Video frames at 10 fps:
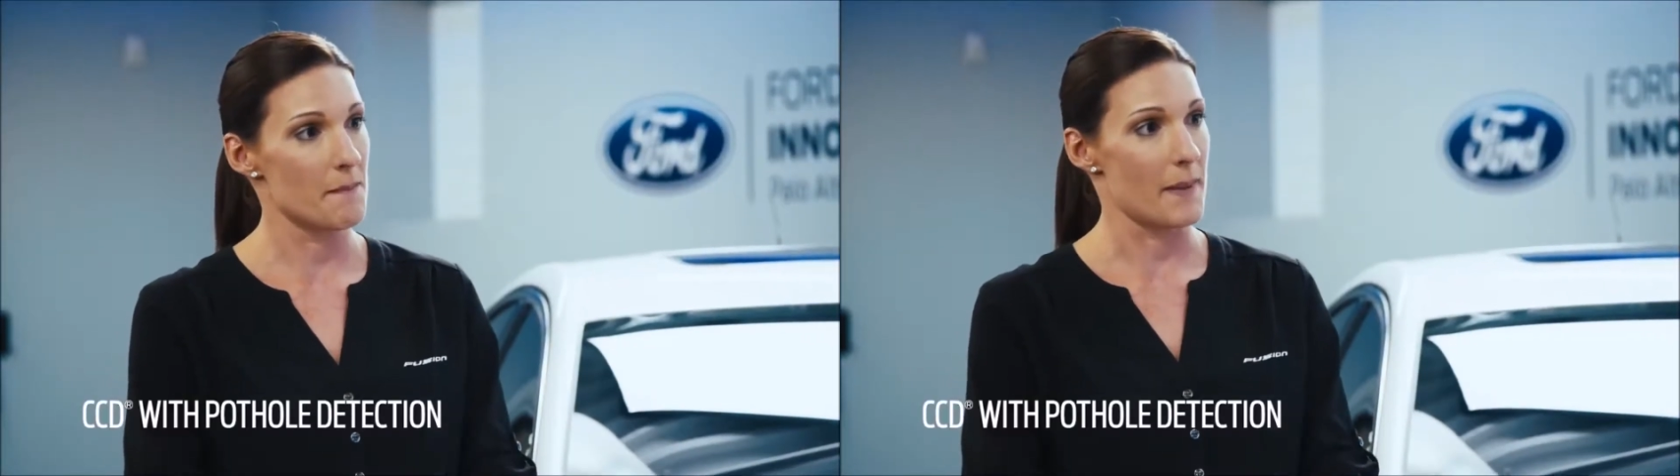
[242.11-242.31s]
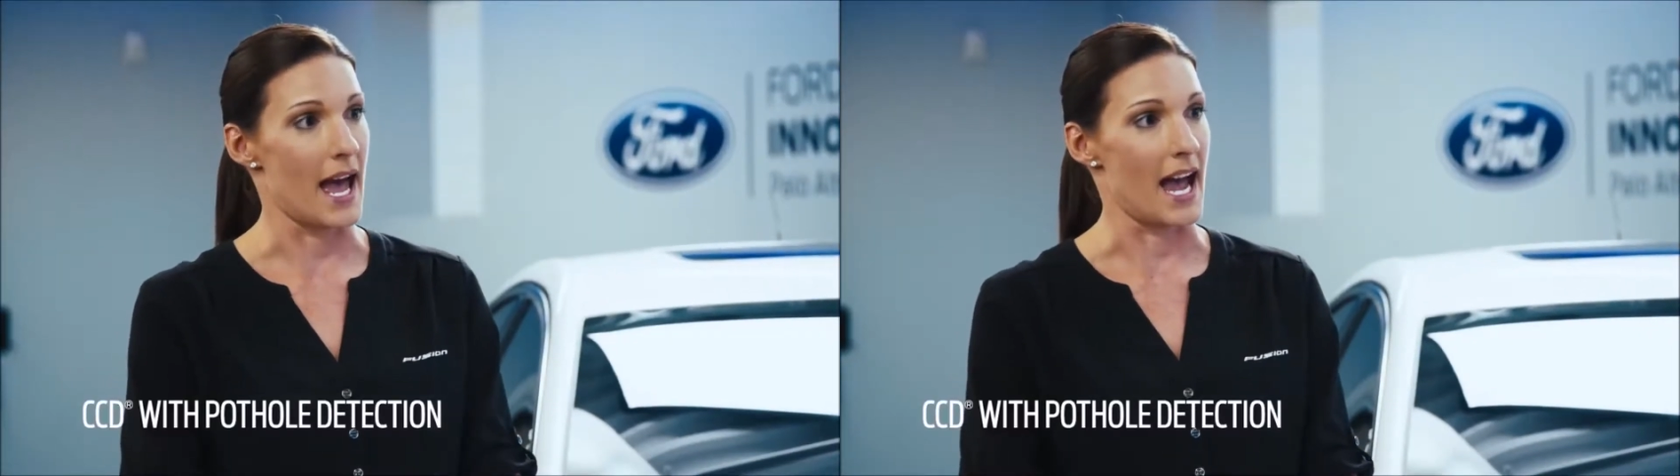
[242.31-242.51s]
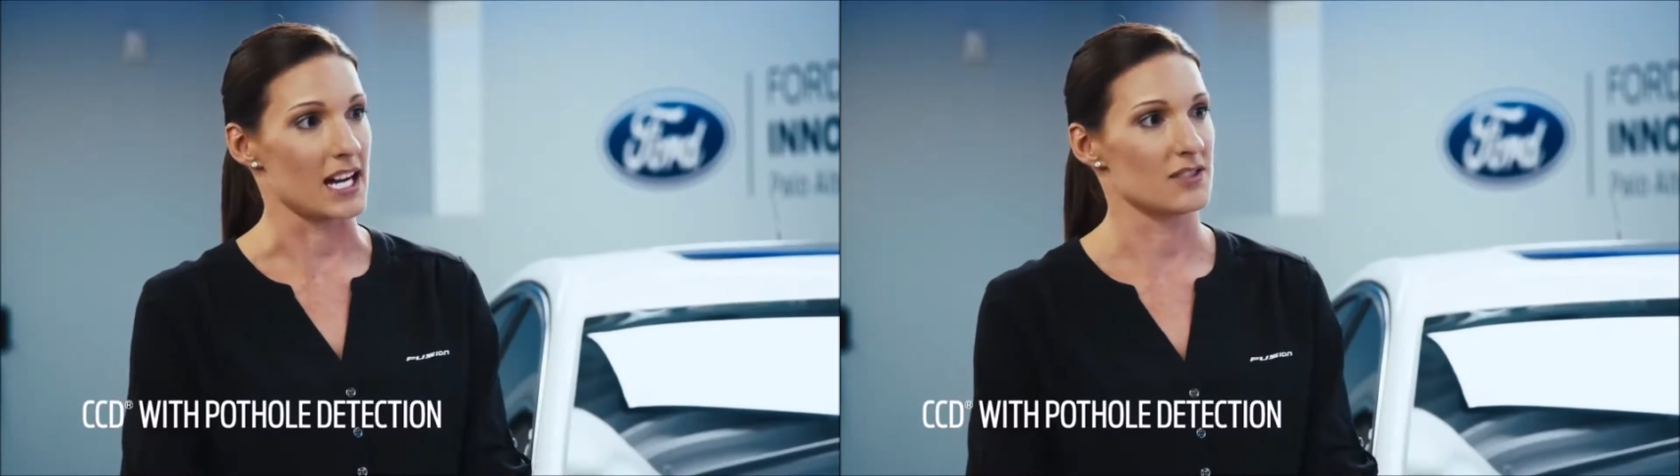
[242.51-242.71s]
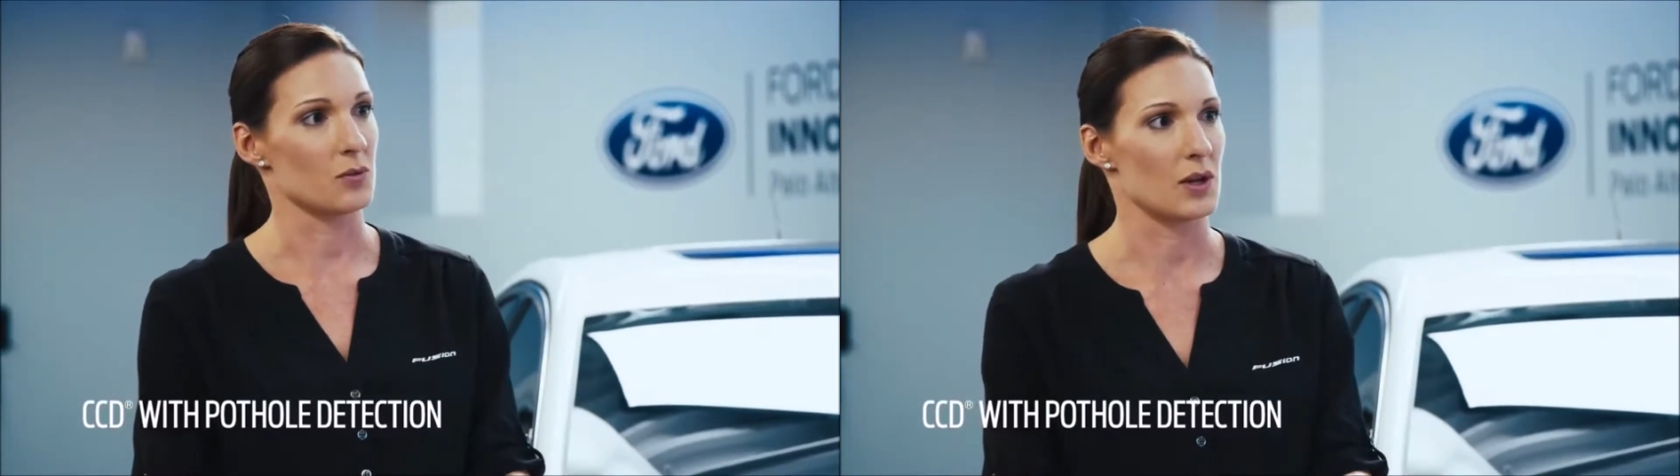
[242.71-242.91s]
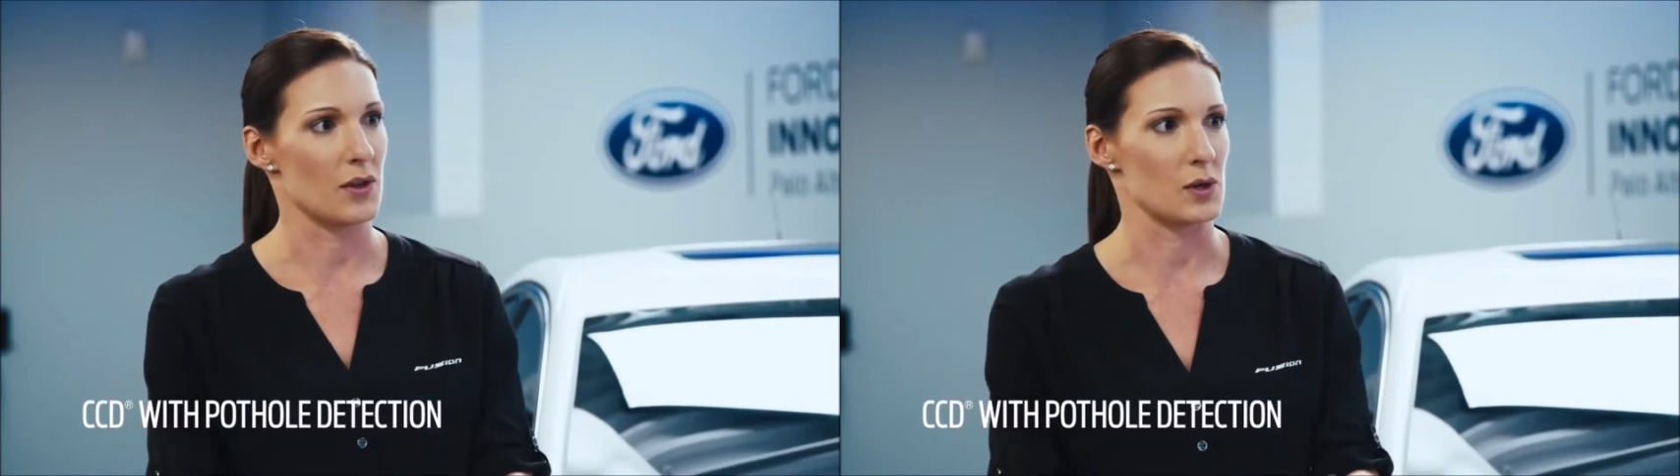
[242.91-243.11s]
impact
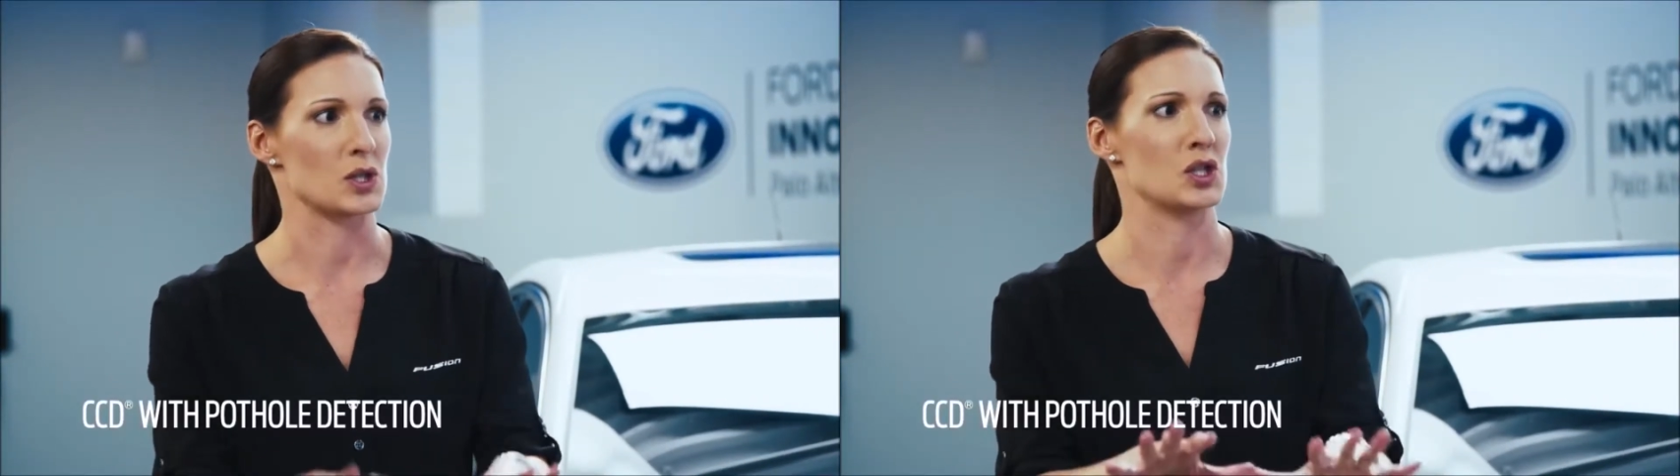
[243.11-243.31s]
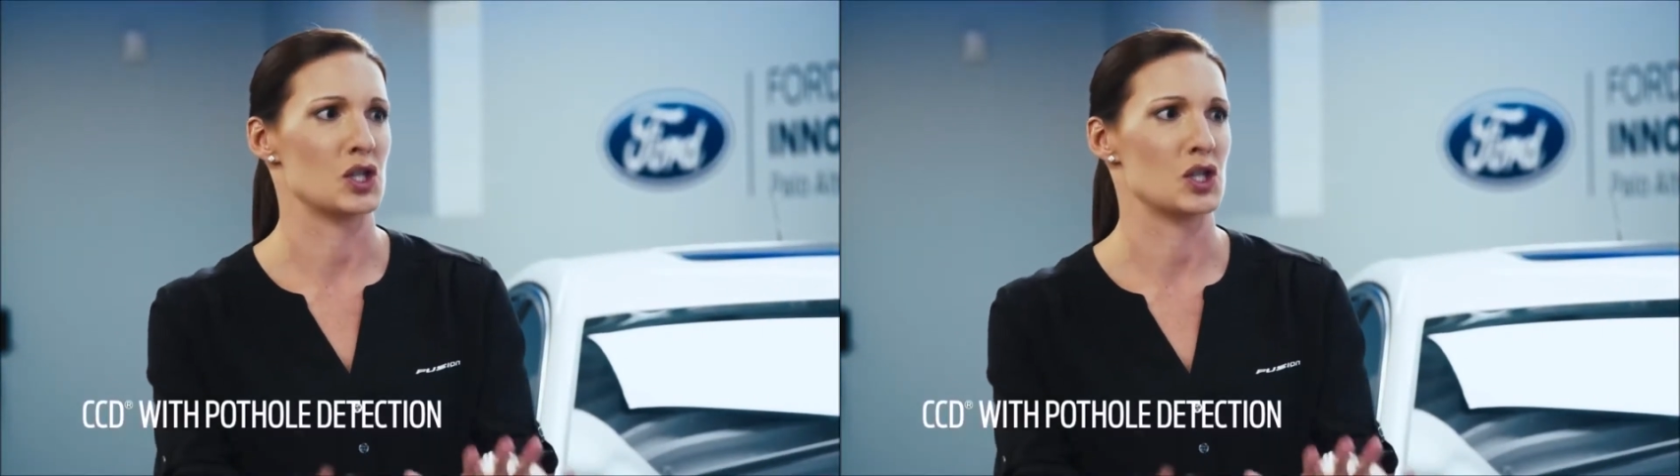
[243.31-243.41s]
of one of those